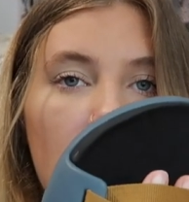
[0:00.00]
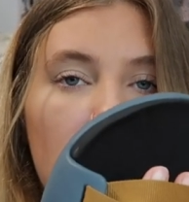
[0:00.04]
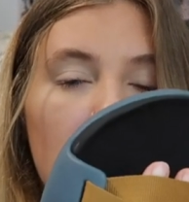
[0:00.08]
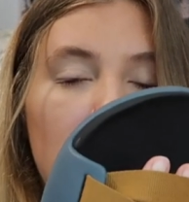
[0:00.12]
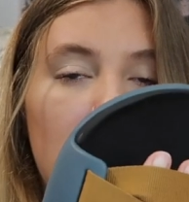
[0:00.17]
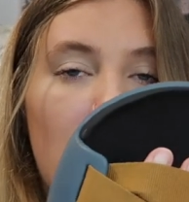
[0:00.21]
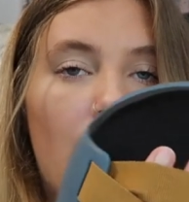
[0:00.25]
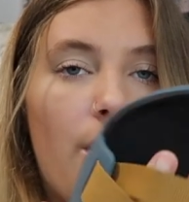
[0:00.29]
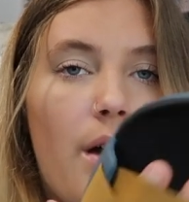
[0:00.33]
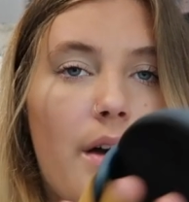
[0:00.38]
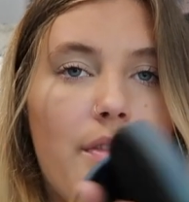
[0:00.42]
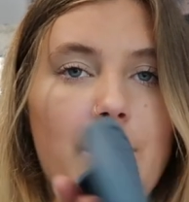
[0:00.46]

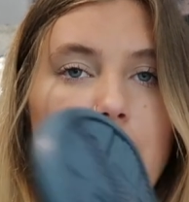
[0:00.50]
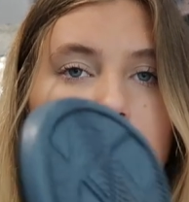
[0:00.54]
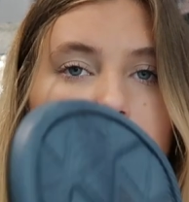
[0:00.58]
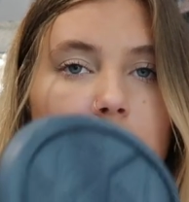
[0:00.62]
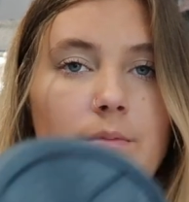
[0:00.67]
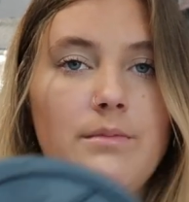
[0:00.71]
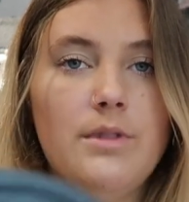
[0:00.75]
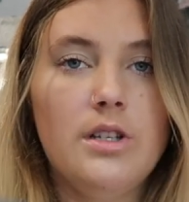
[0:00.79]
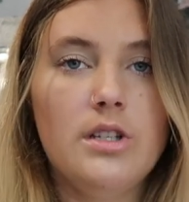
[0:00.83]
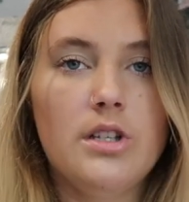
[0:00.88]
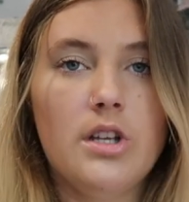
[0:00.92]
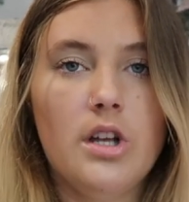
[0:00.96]
So I think
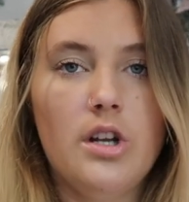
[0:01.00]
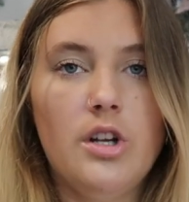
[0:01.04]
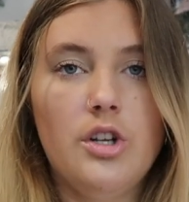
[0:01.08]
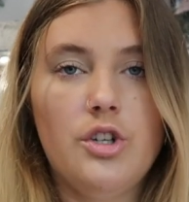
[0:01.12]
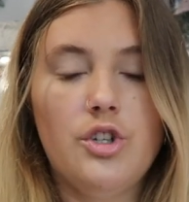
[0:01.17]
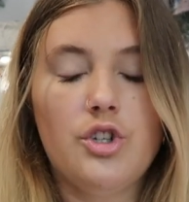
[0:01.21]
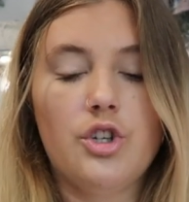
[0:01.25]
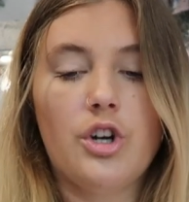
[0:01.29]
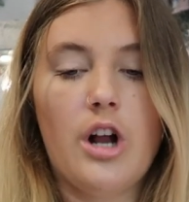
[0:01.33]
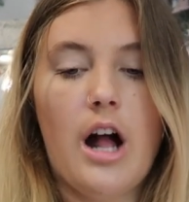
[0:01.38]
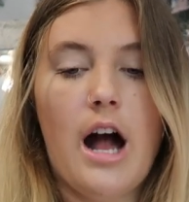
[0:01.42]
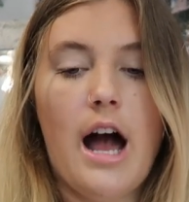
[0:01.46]
I'm just gonna
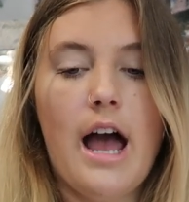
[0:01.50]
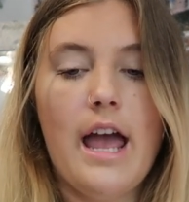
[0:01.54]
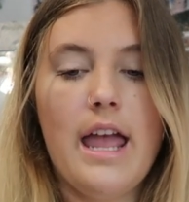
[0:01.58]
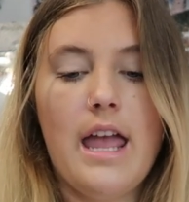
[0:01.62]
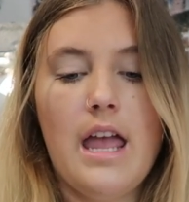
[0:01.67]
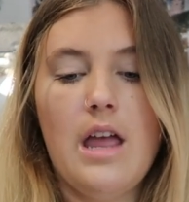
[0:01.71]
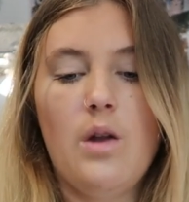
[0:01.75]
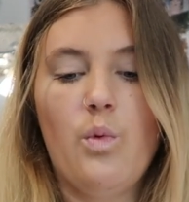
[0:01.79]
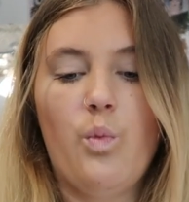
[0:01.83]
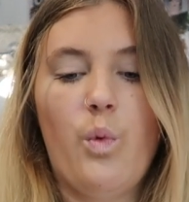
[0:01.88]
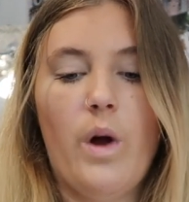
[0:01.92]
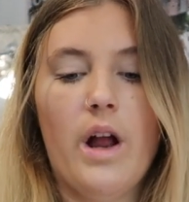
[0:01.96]
try
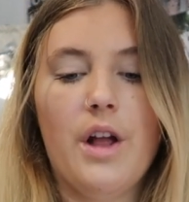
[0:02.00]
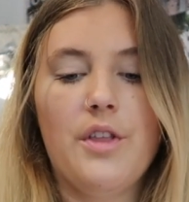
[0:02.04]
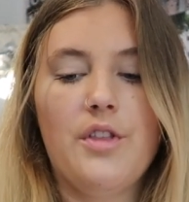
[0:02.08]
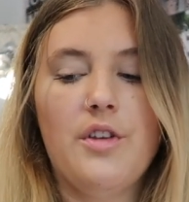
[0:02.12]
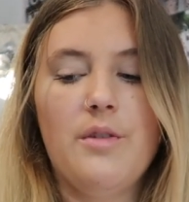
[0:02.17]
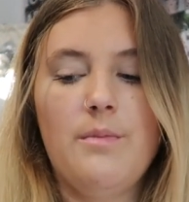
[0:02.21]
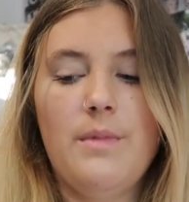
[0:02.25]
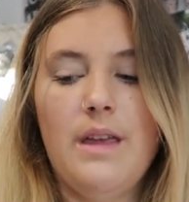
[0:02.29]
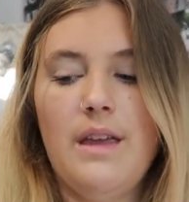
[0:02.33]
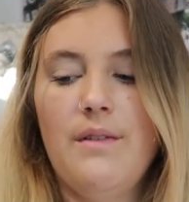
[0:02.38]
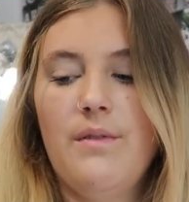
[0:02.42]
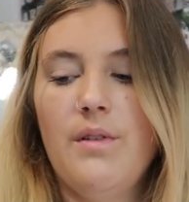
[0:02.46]
and wear
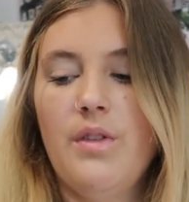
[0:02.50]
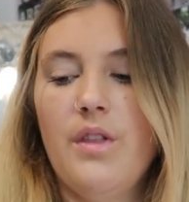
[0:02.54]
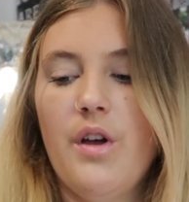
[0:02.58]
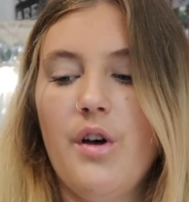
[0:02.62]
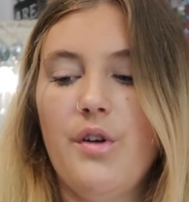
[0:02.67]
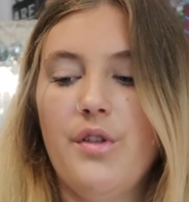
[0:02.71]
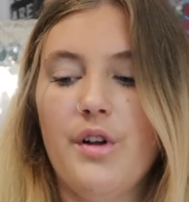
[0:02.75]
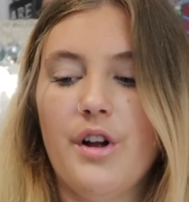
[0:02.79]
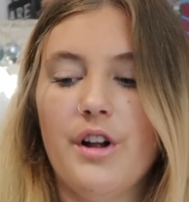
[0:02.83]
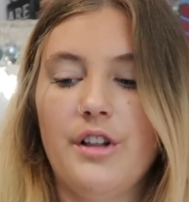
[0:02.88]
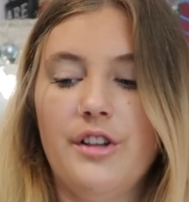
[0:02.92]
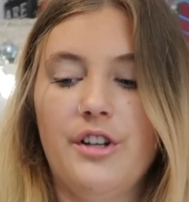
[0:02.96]
them even
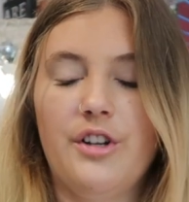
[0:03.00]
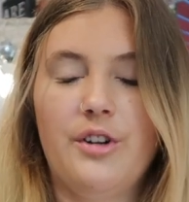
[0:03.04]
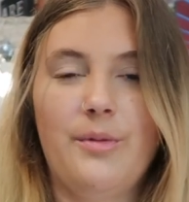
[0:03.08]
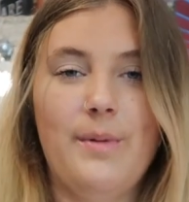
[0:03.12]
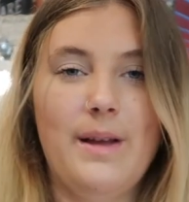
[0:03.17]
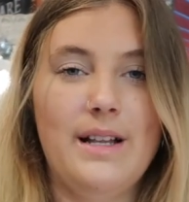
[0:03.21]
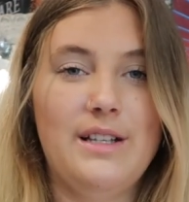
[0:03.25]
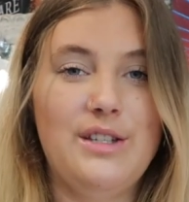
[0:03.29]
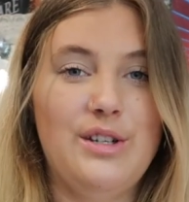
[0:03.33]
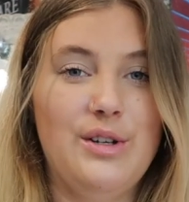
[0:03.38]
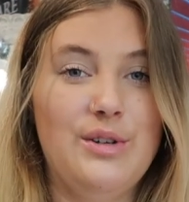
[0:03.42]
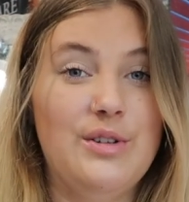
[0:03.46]
though they're a little
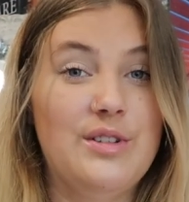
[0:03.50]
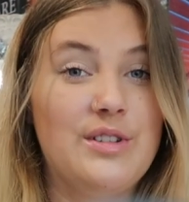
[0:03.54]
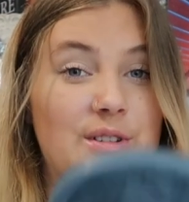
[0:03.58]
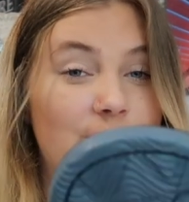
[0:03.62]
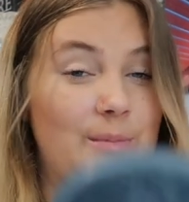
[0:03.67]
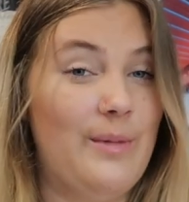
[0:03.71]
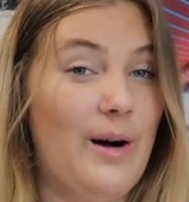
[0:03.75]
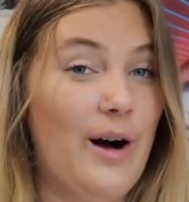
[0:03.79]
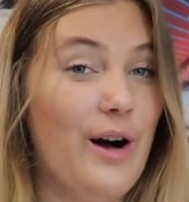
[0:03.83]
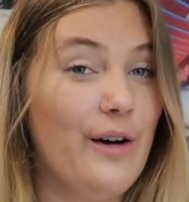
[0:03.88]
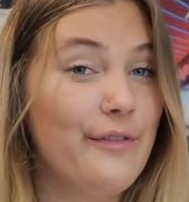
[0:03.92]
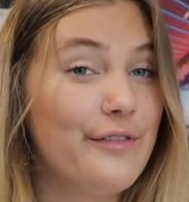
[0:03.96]
bit too
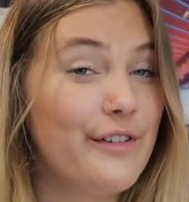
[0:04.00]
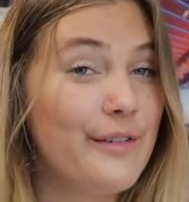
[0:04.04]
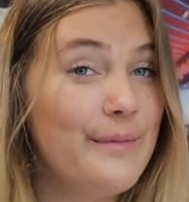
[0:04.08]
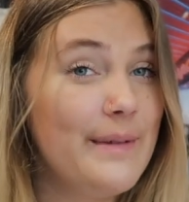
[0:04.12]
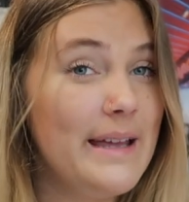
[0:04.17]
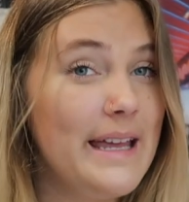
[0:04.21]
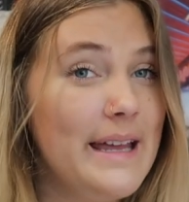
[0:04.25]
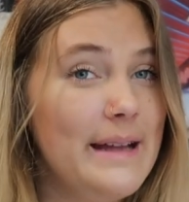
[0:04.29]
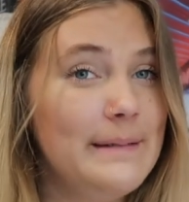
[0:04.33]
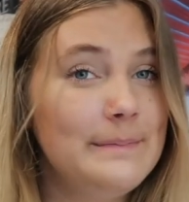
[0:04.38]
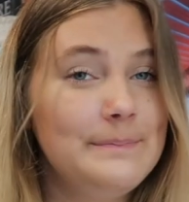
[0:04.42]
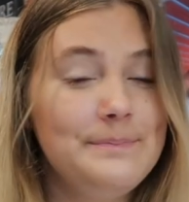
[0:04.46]
small for
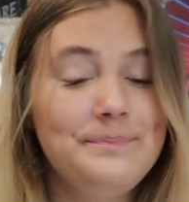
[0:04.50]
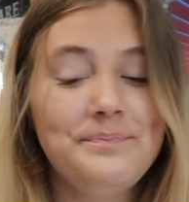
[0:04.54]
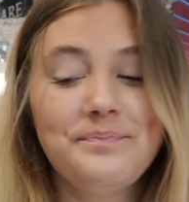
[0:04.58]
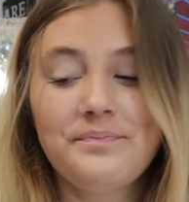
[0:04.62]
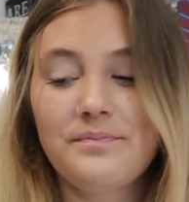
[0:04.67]
me.